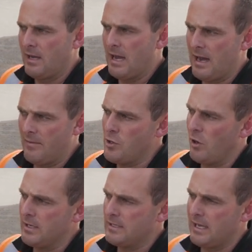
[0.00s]
um,
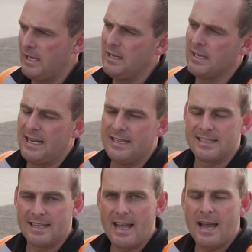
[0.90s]
19 litres
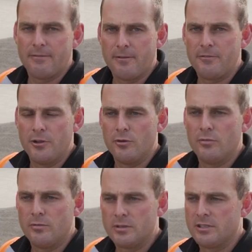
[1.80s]
an hour for fuel,
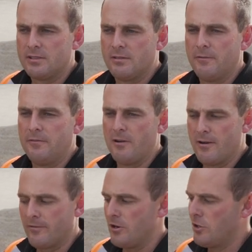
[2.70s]
which is
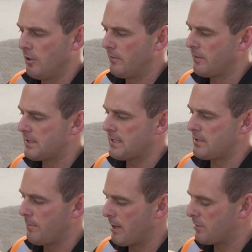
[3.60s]
very, very good for such
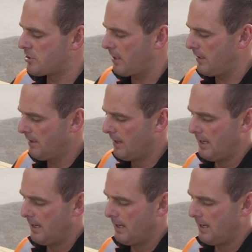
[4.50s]
a big machine.